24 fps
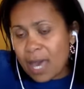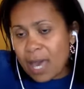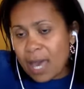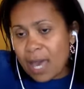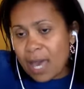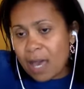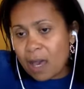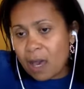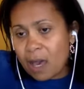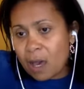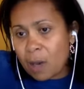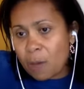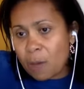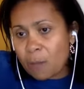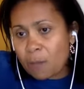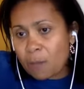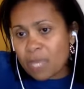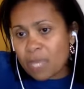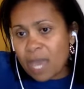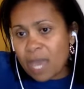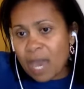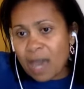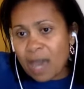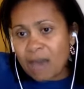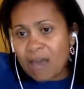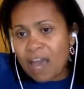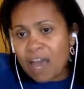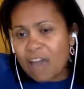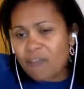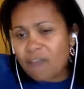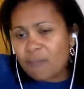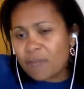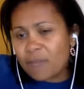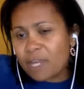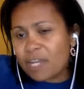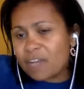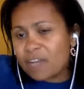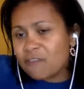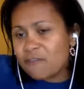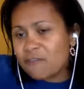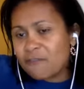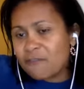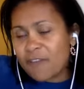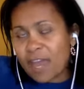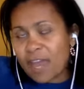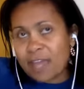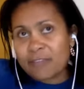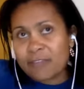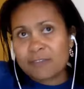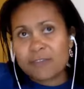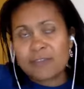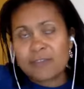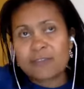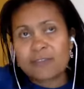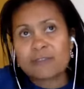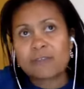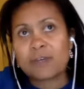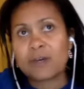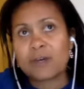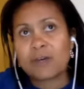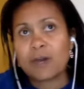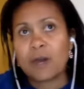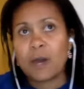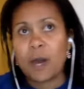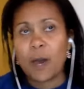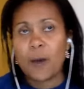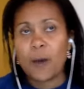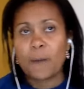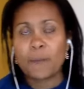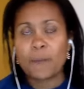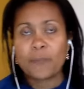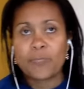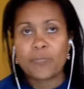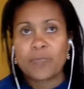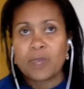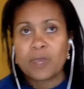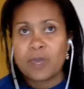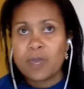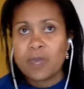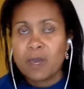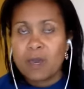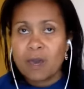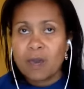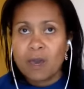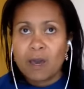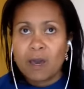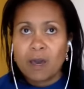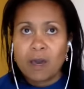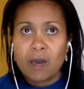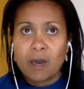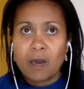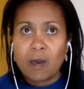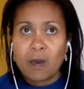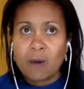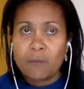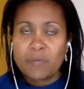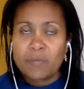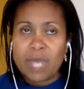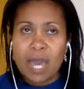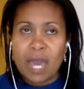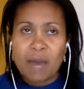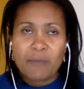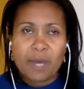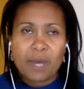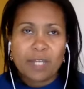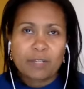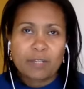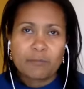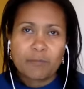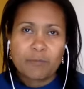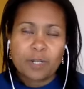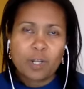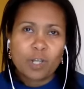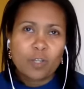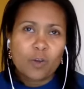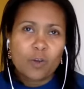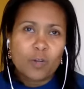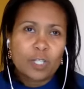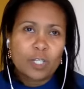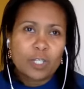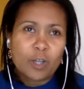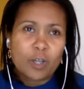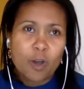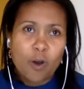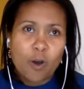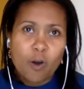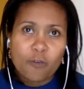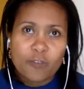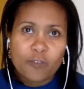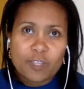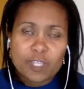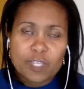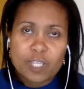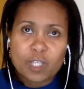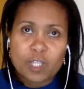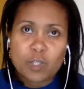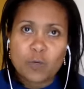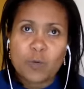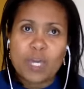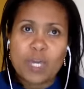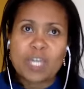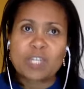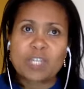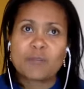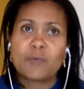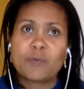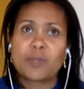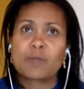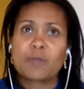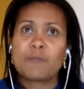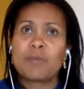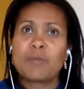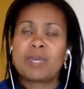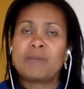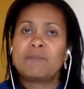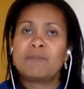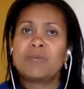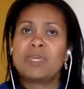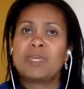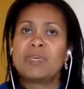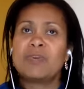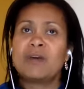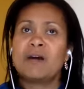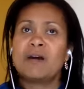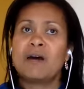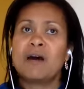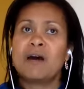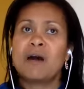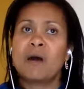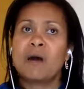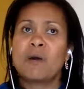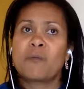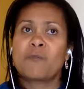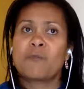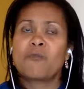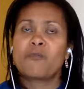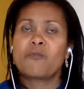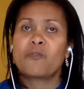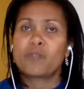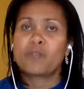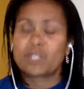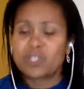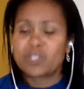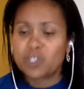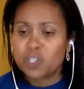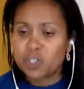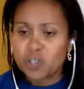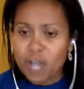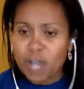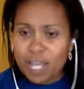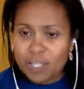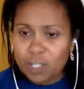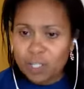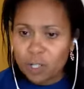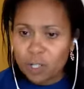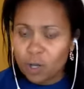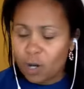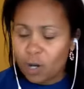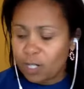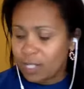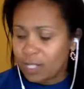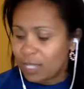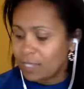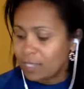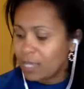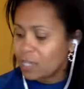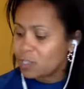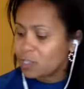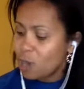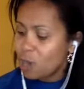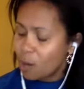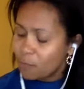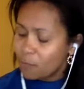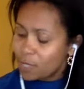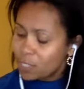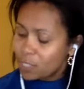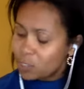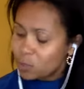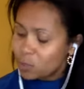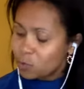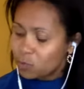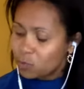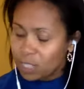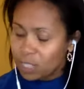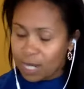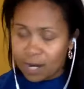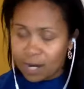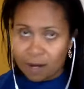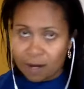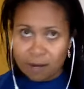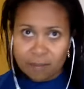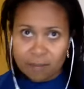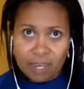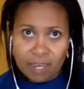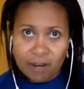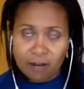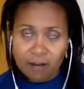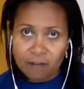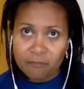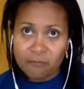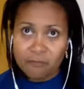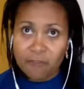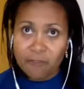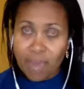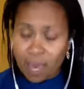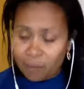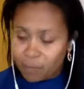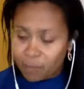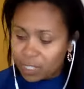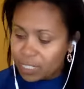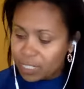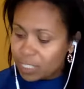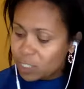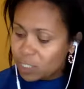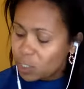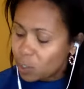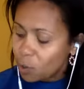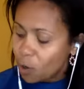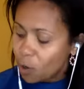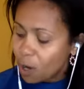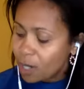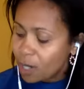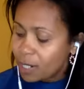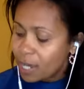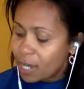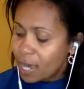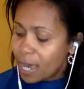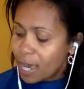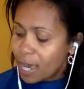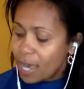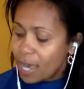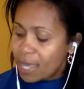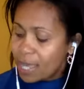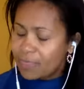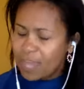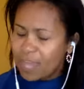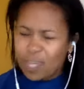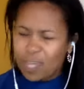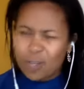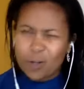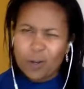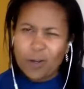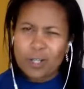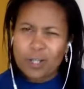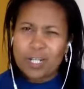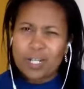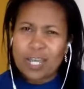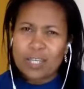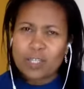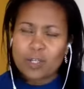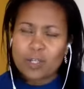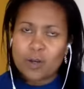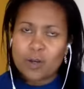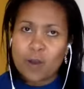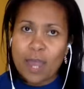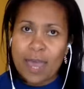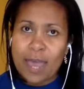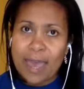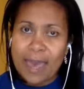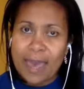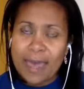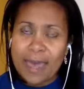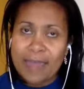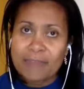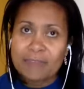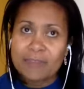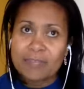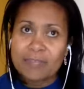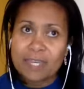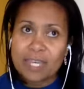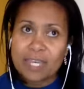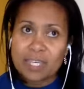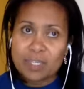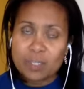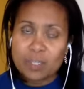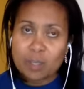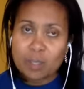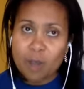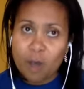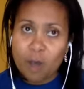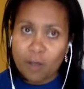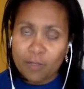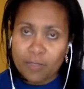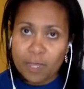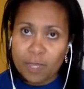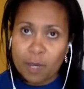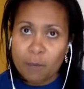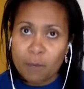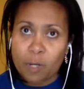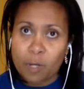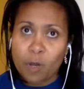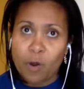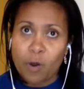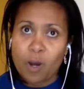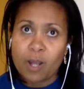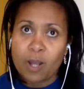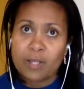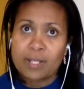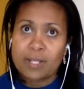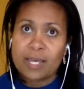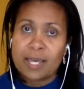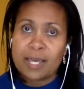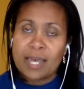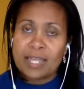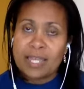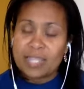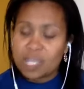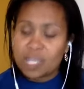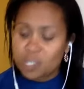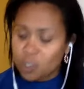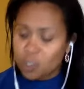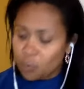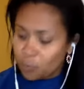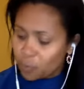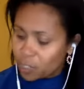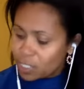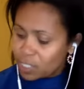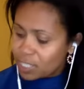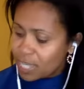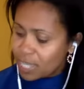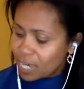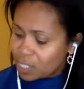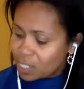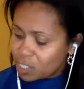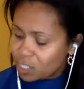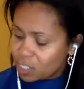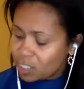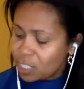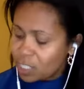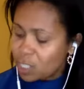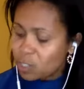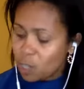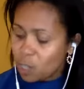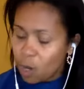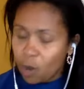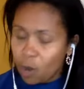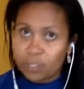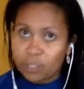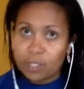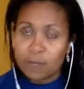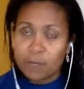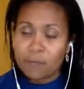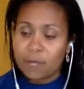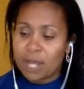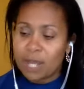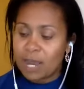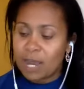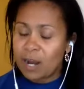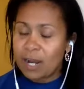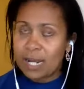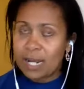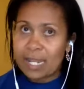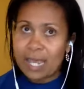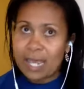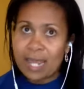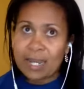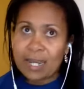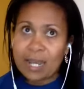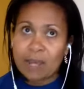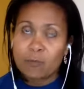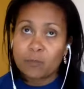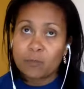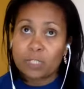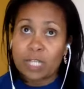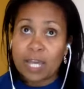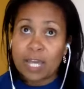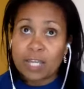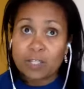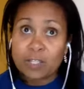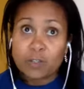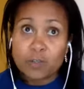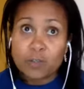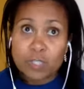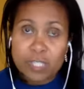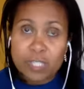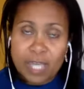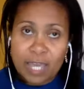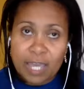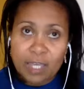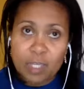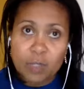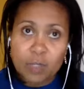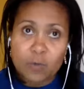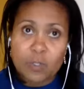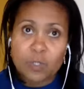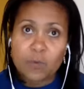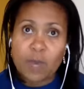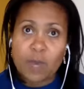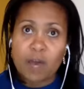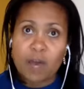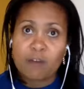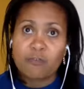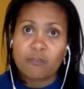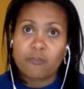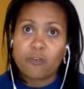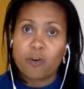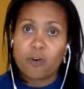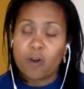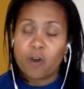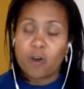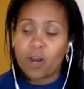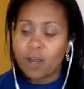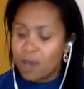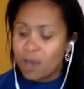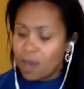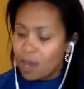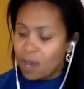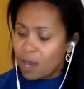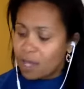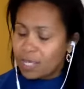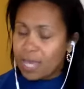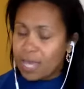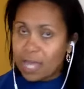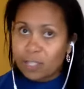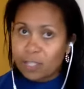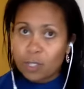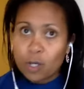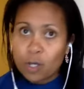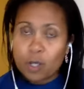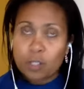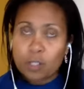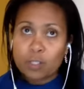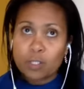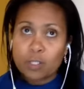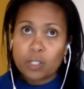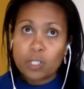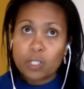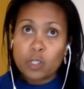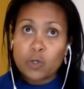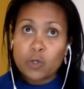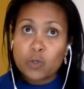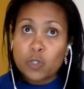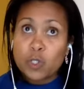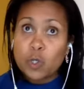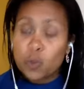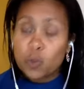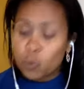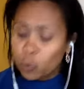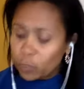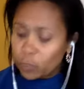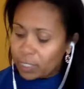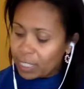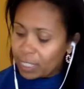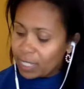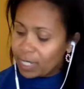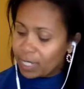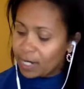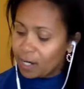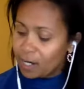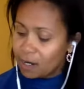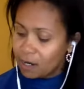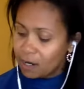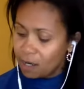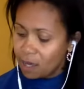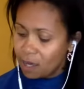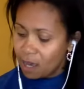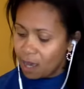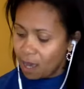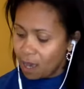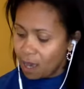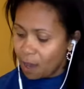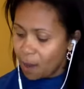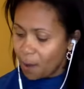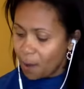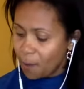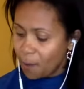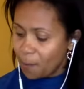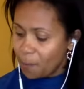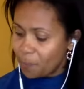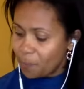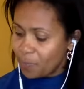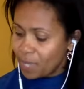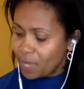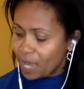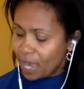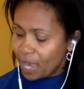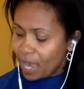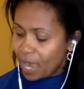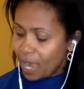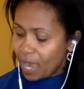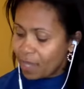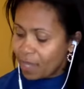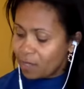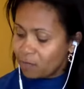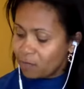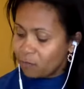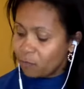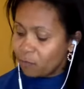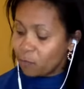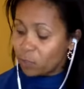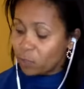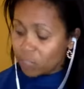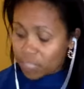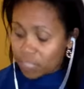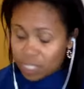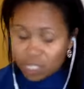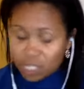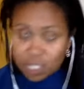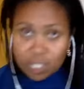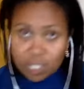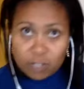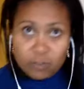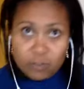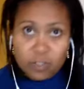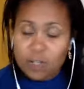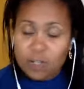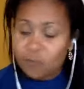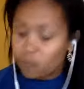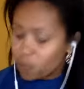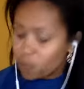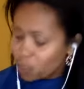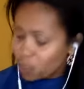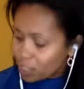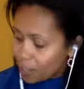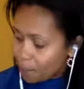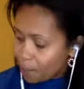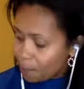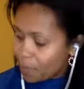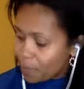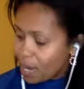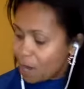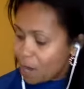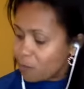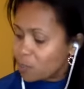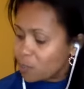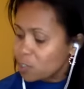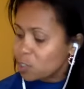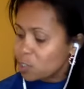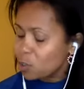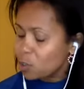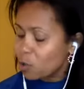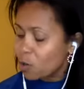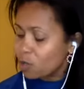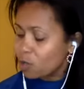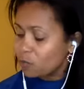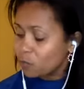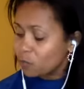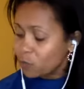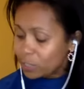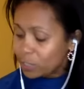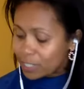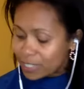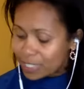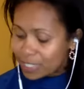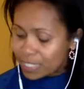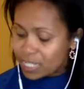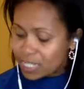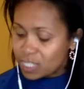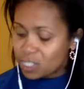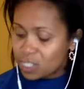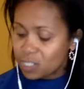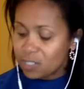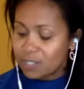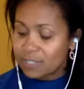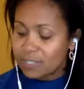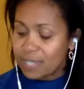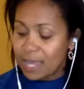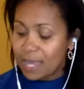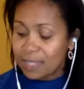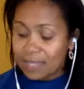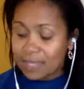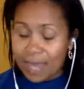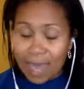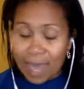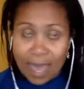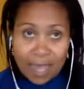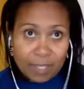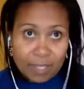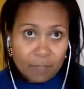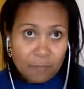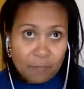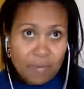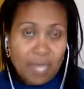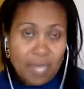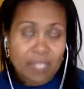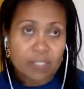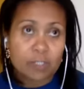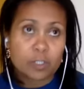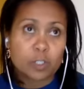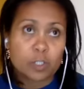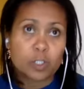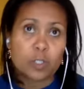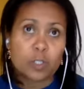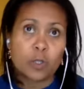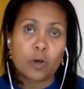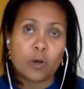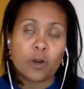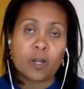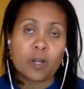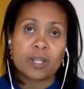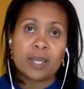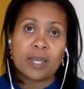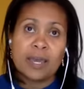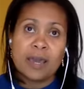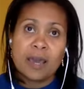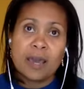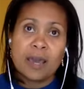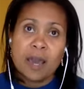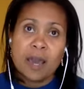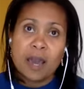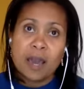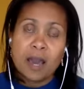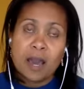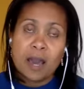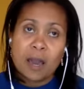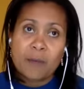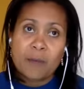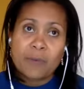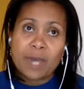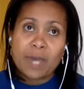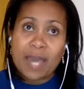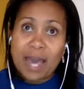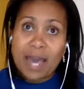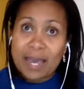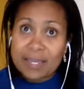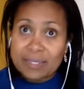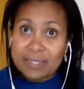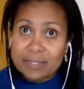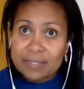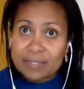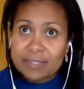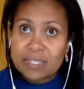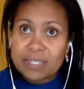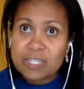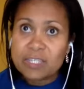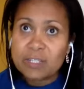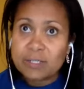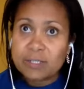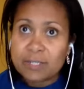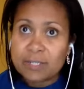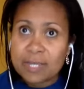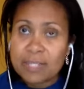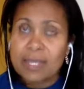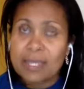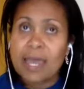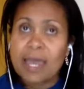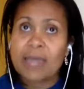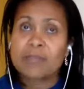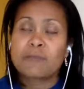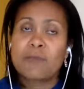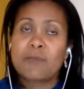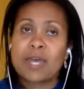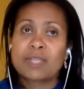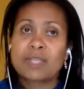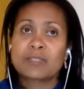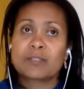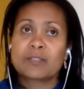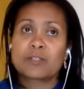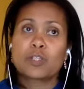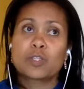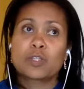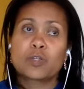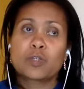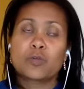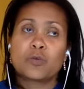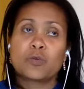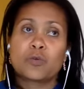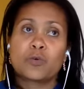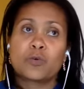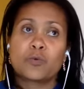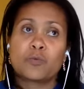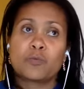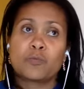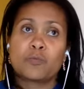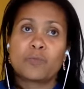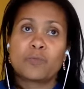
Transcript: have been affected but not only the COVID situation, but maybe for the stress, Lord, that has come into their families, Lord. Thank you, Lord, that your hand is on them, Lord, that your protection is on them, Lord. And I would like to thank you as well for, the new school year and for the children, for their parents, Lord, for the teachers and the headmasters, Lord. Guide the teachers and headmasters to